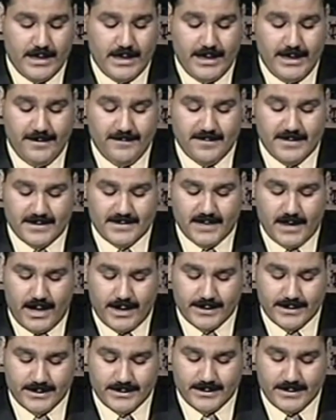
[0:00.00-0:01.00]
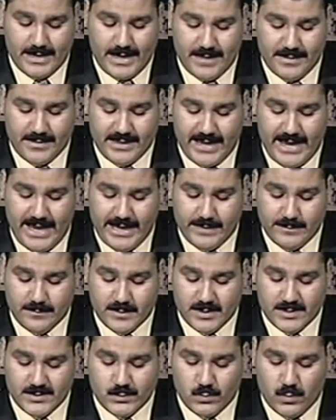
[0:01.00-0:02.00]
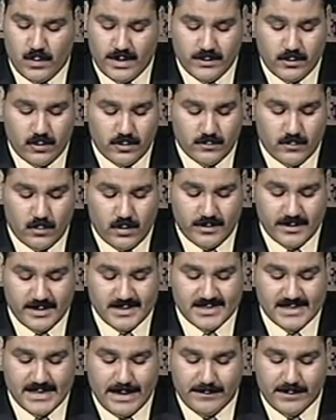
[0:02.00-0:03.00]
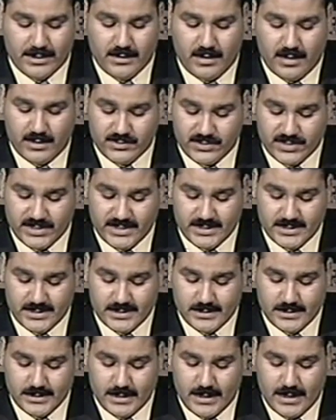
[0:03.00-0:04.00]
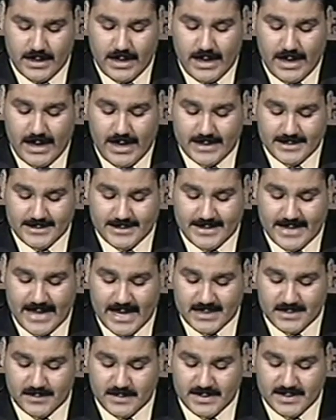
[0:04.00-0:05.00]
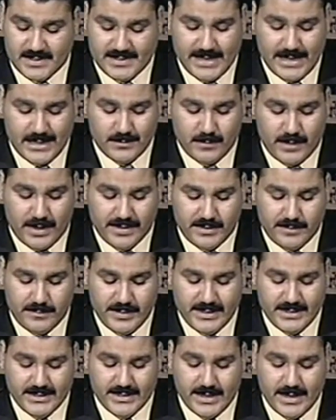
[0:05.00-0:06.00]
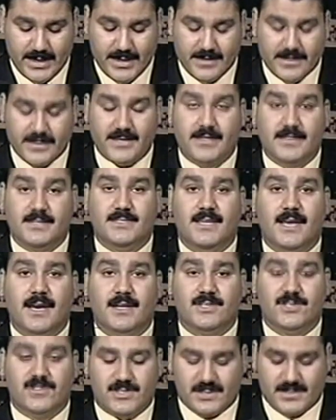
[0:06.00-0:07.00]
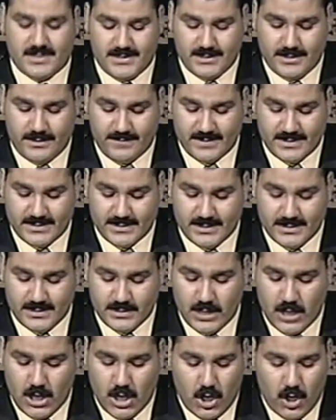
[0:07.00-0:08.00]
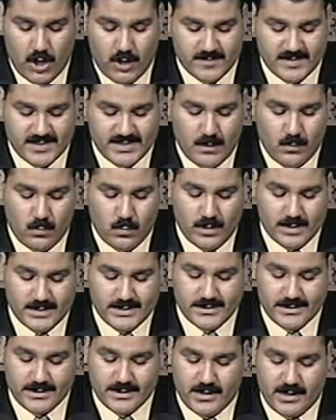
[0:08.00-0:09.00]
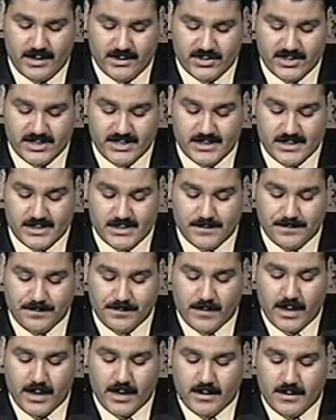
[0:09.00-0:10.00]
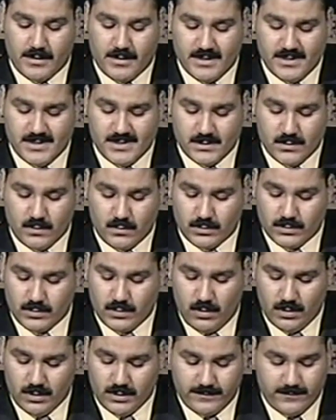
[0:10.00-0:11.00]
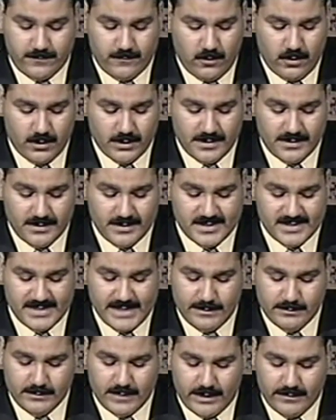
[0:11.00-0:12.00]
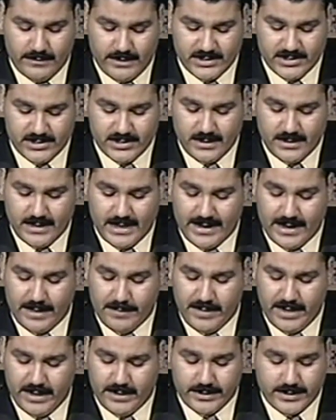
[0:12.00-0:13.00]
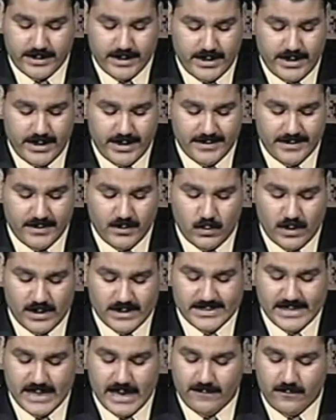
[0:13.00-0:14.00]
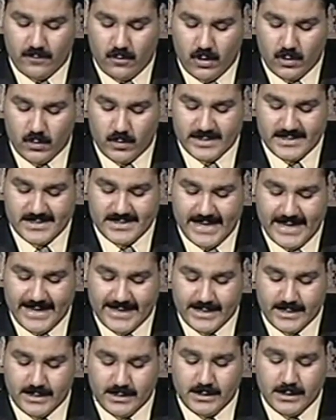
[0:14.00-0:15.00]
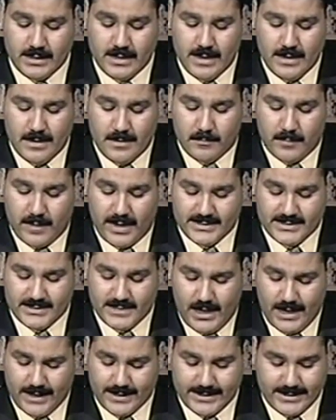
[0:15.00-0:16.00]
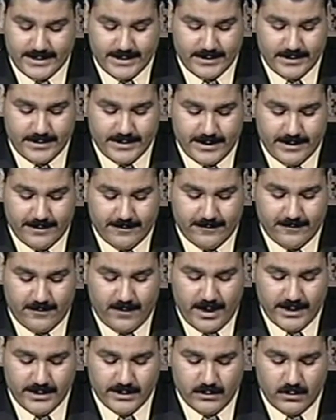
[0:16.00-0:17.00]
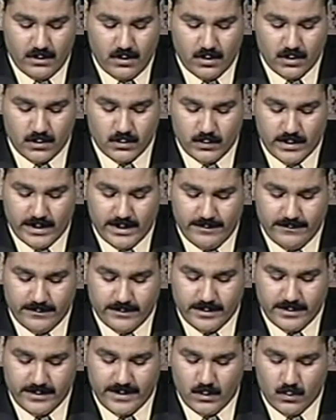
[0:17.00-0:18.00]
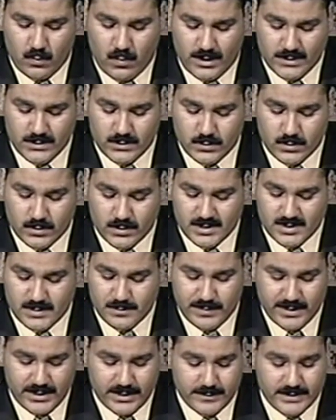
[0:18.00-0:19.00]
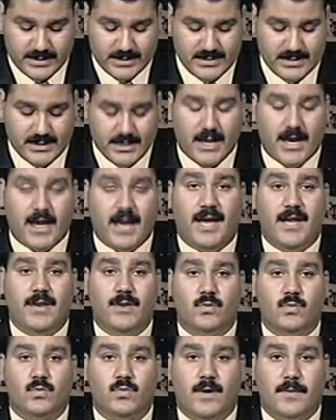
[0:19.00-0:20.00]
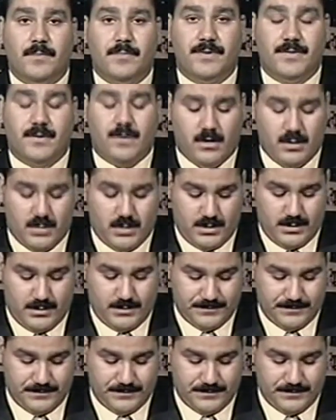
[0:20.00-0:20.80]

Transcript: If the target and the aim is one or more Islamic countries, as it has been said by the media and the intelligence services of some Western countries, this would only fall in the same direction that America and the West have always taken by targeting their fire on wherever they want to experiment a new weapon on.